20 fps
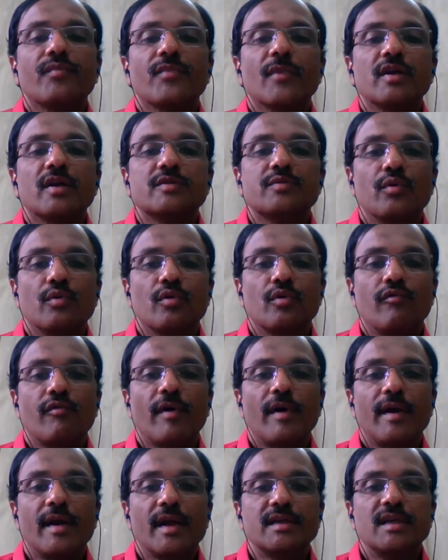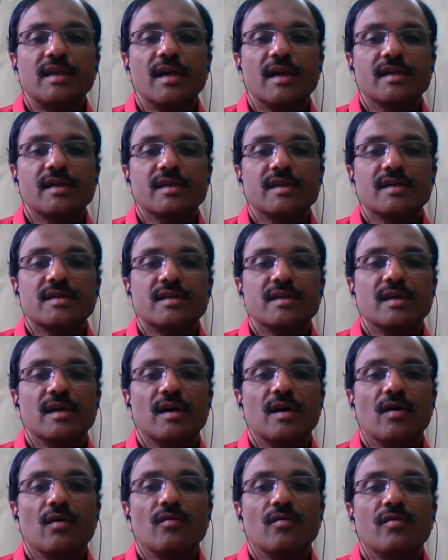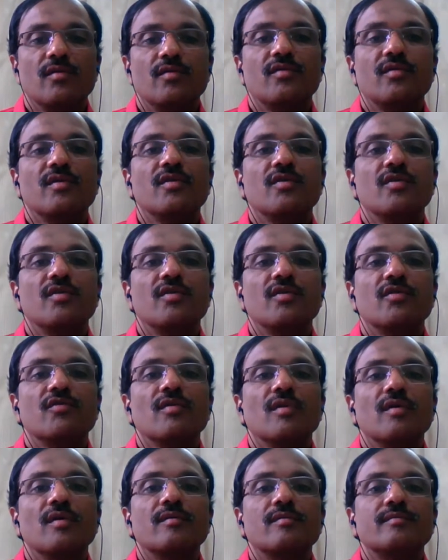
sporophytic generations. Here now you see this one.